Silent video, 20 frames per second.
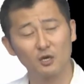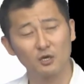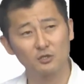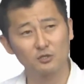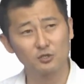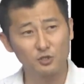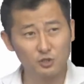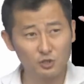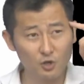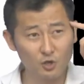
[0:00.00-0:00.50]

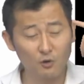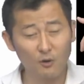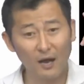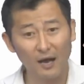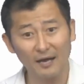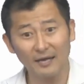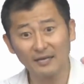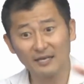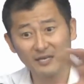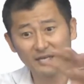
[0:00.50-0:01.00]
so
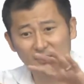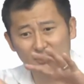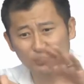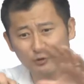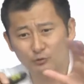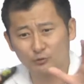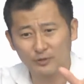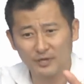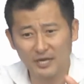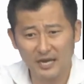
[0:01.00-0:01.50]
I can
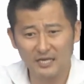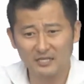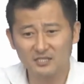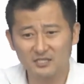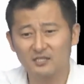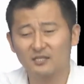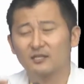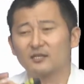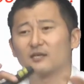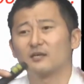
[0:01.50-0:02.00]
create